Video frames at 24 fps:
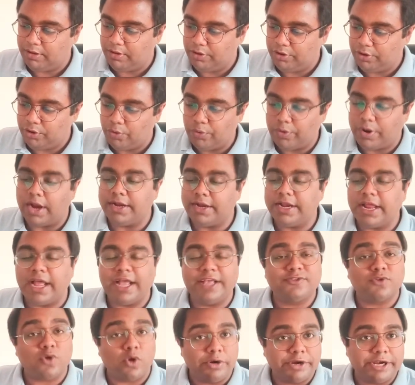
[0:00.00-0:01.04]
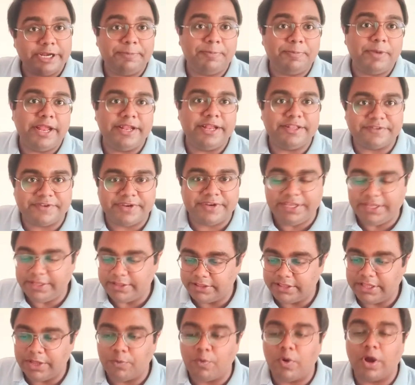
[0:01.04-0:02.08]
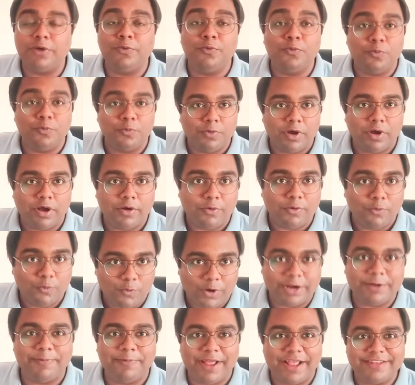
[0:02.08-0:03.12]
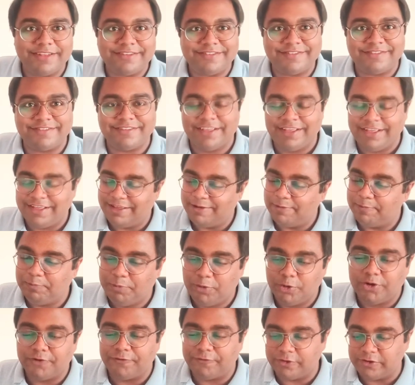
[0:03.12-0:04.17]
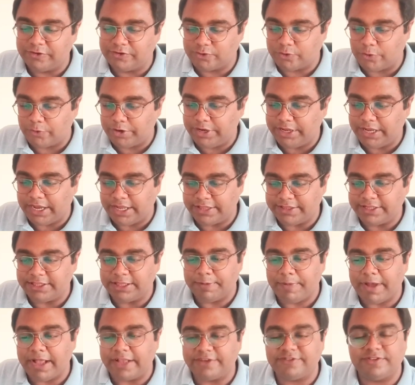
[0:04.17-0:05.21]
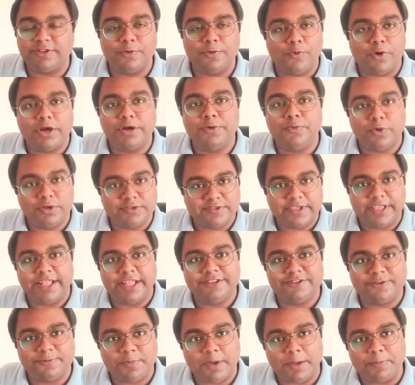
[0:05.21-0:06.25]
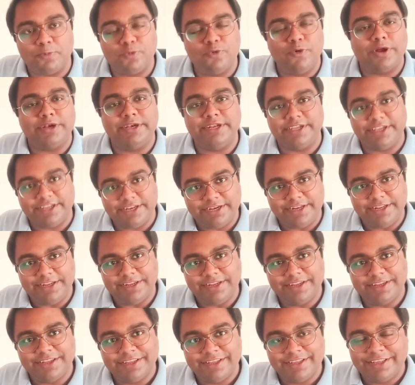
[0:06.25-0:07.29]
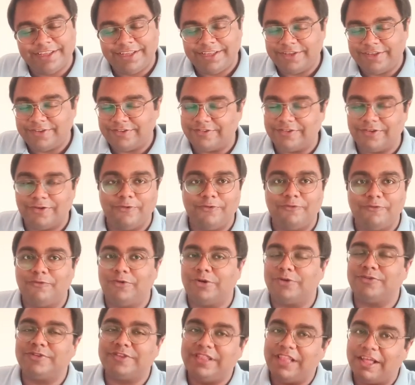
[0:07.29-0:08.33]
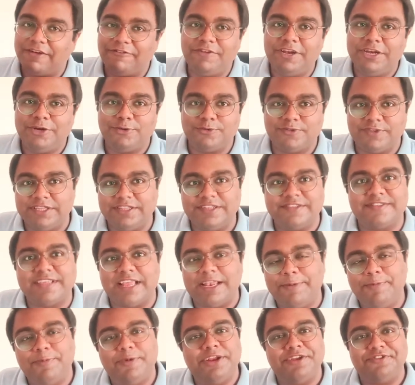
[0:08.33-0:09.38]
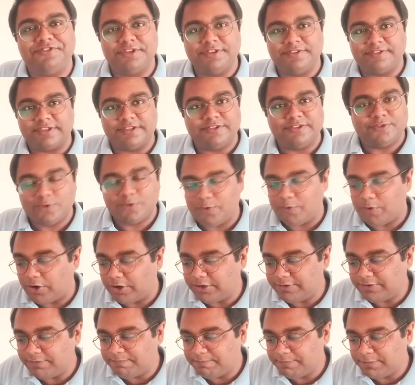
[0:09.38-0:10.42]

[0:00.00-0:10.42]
Uganda has already played 3. They won 1 match. Beautiful story. I think the match they won was against Papua New Guinea. So it was lovely to see the celebrations and so on.